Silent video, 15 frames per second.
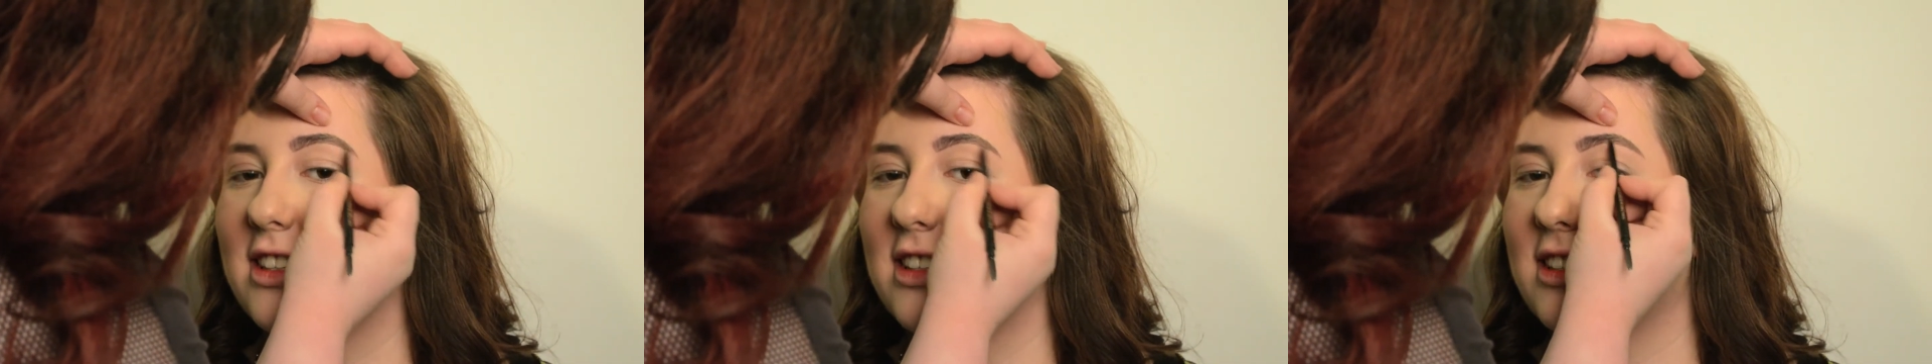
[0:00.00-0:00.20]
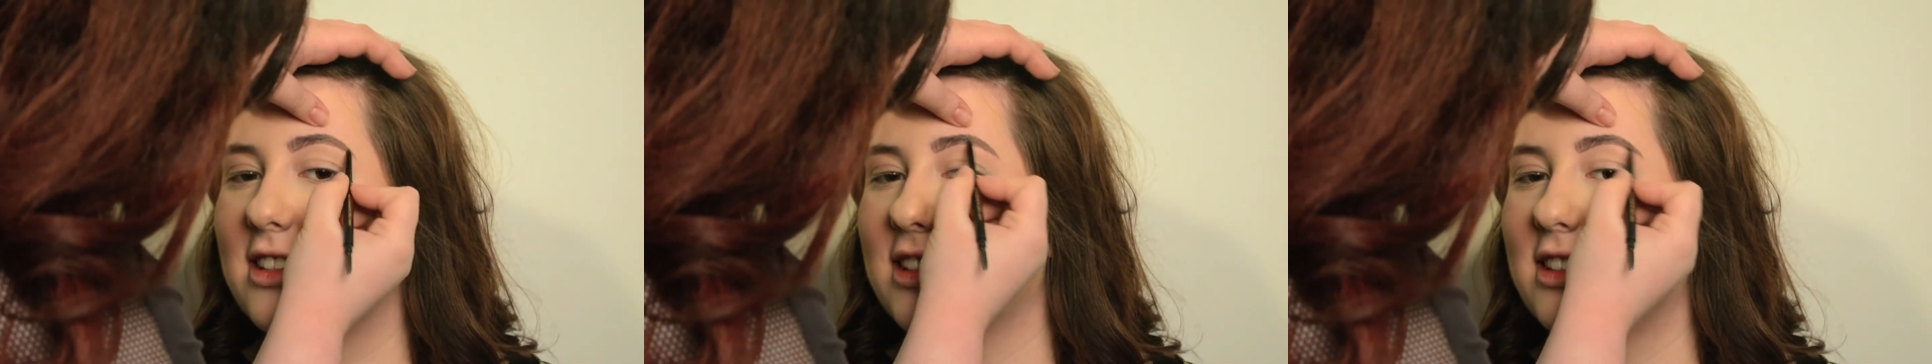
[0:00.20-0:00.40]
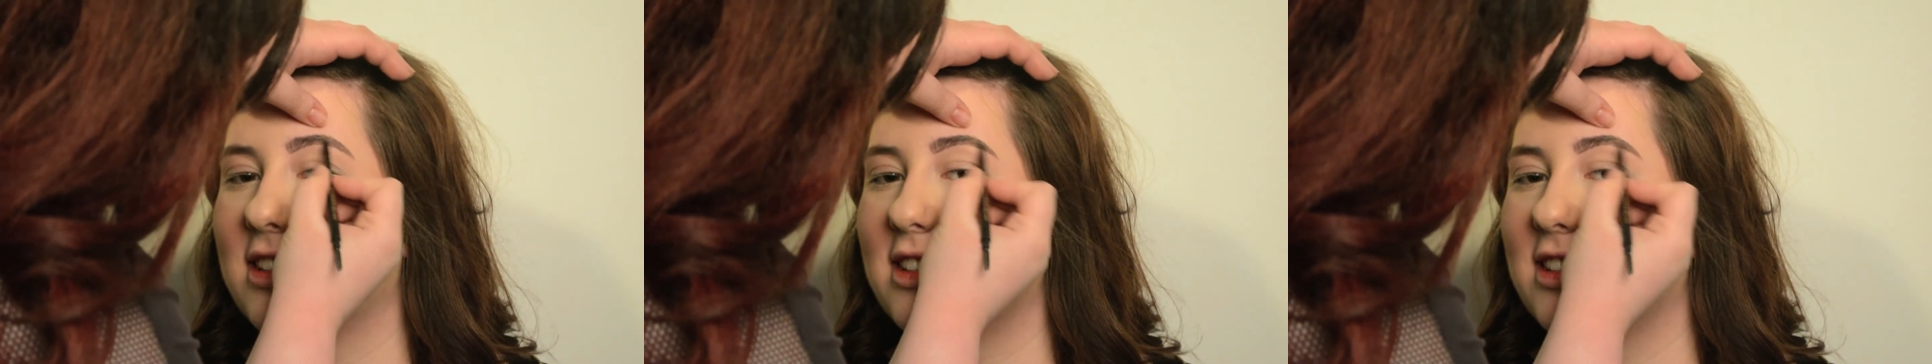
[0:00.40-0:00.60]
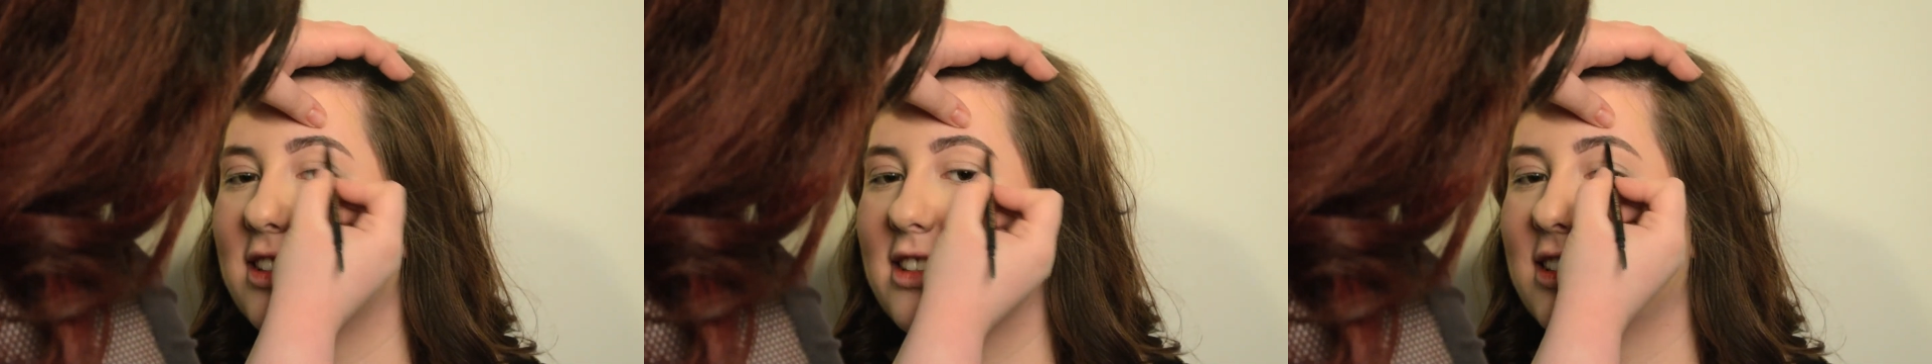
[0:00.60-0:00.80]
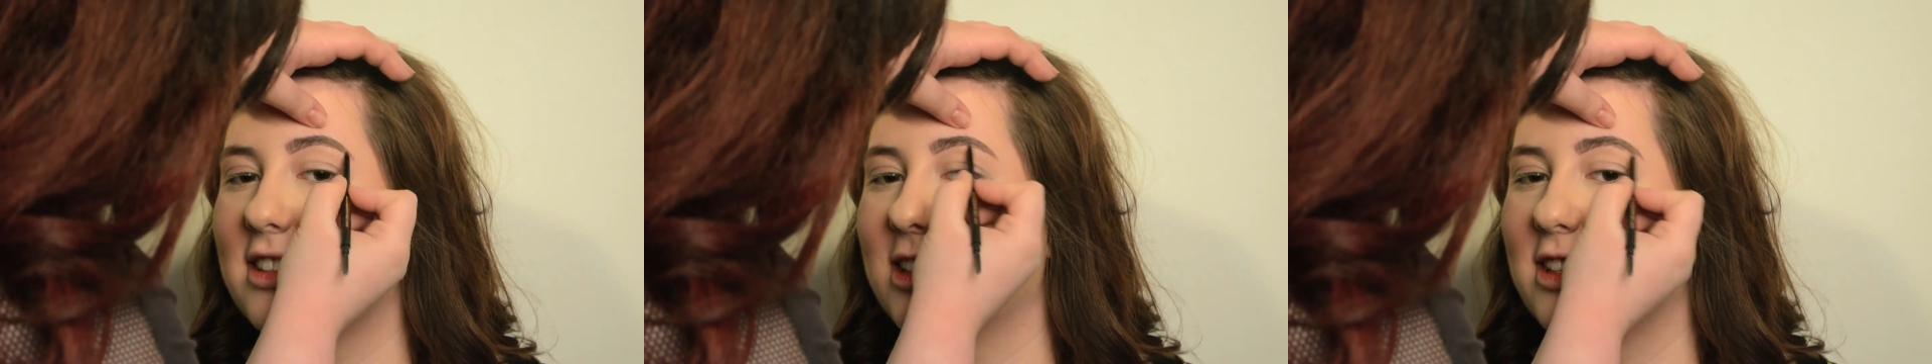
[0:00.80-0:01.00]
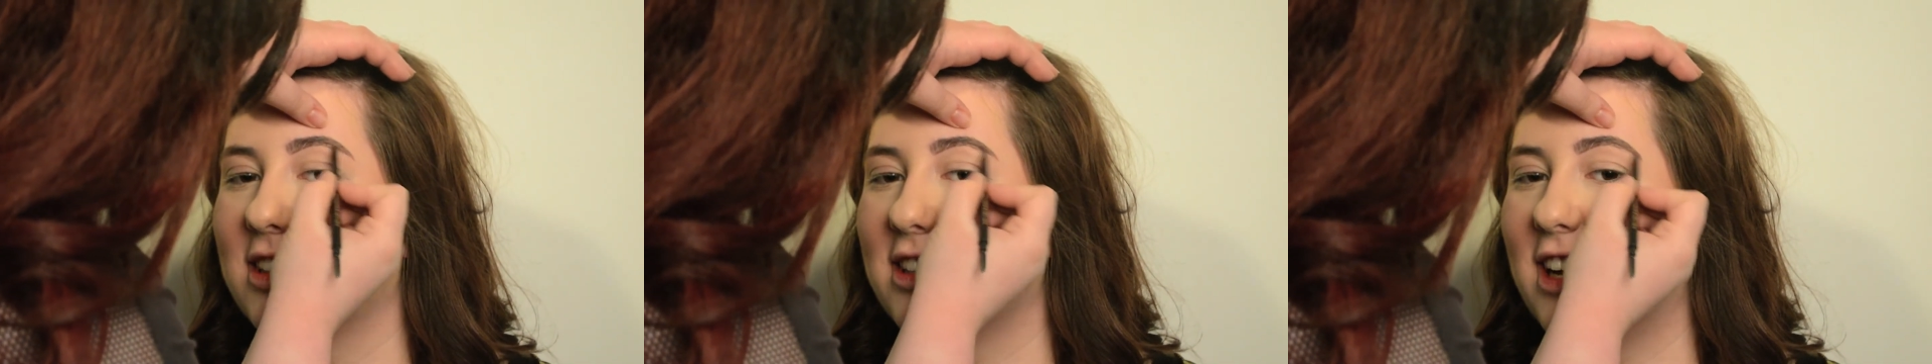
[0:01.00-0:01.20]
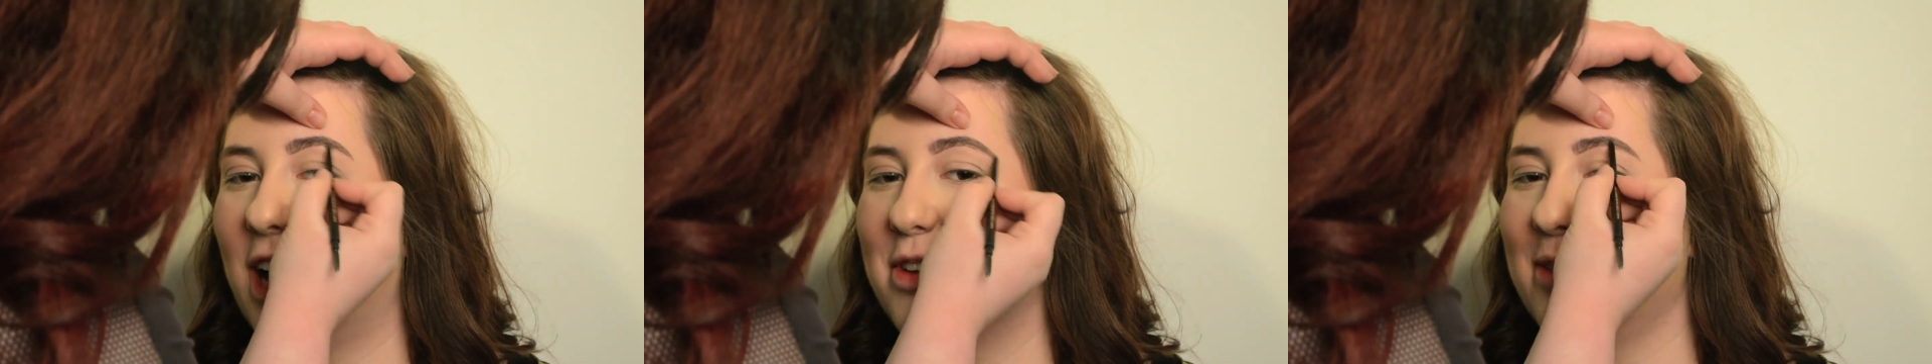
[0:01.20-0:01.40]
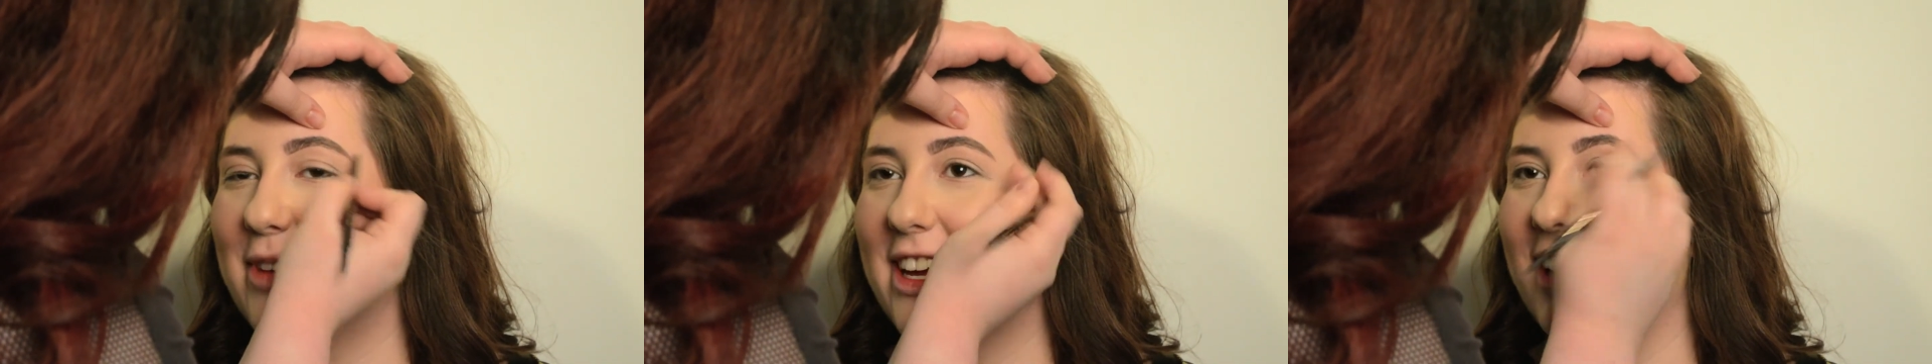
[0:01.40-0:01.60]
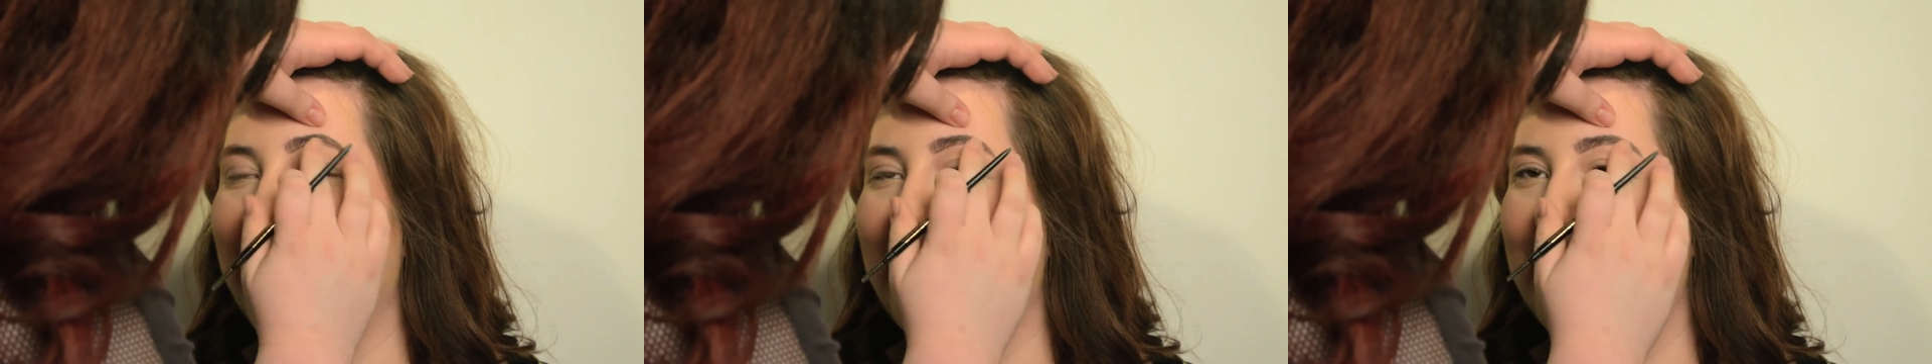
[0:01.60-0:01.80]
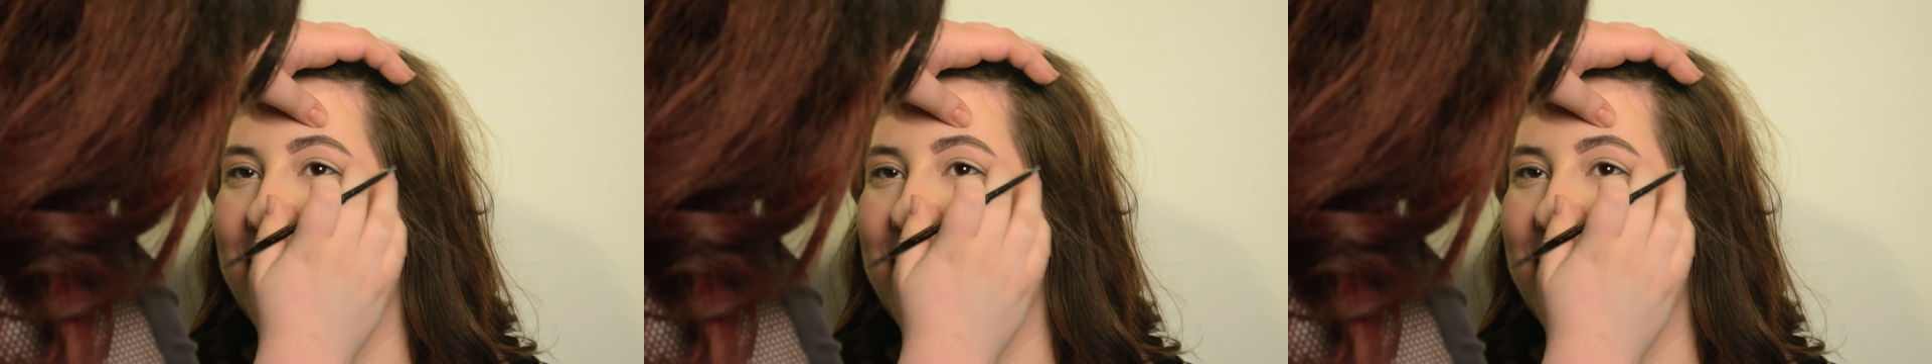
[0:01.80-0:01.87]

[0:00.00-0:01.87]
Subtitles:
product for doing the brows.